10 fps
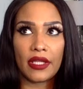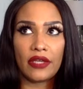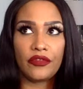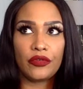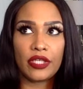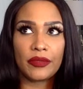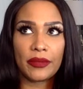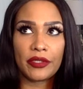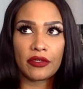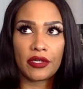If you keep
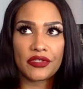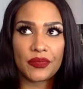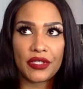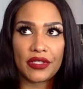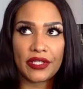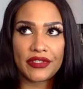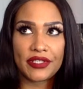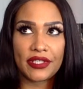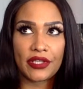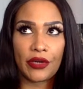coming across men that
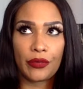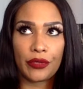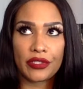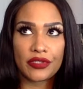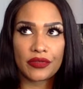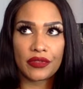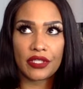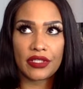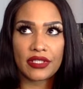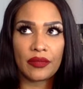say that they don't want certain things,